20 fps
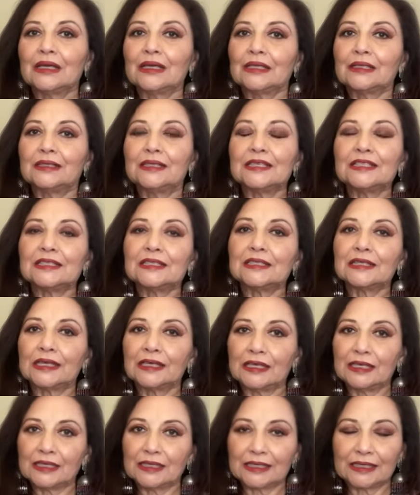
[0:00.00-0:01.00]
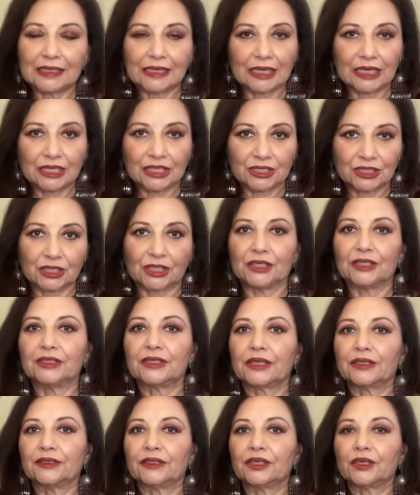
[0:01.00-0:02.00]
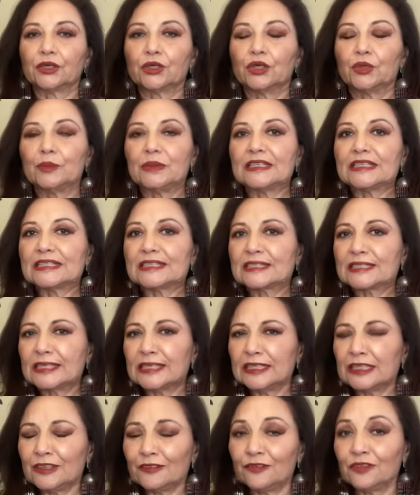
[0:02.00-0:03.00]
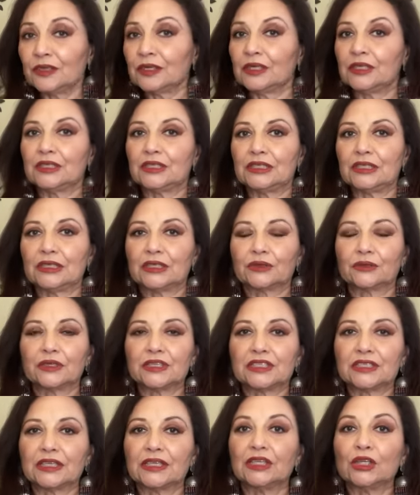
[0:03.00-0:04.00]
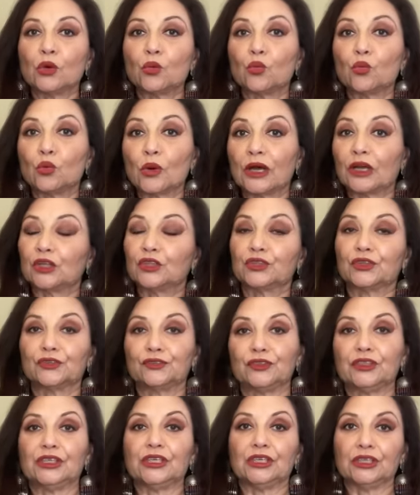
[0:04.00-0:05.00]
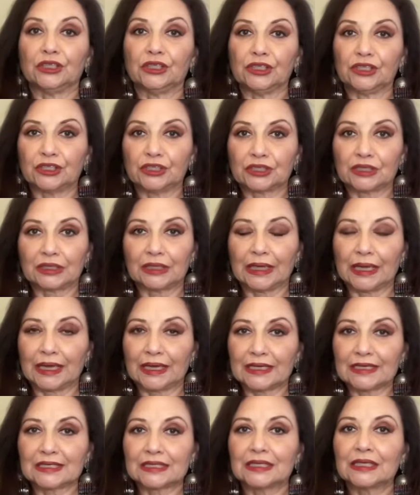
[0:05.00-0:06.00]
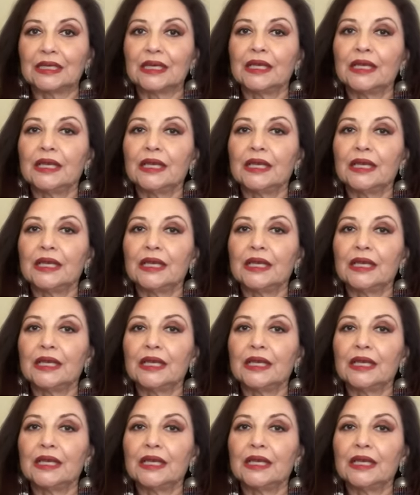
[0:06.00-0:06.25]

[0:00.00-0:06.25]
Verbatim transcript: This is an indication that there could be significant decrease in the wealth of the elite class.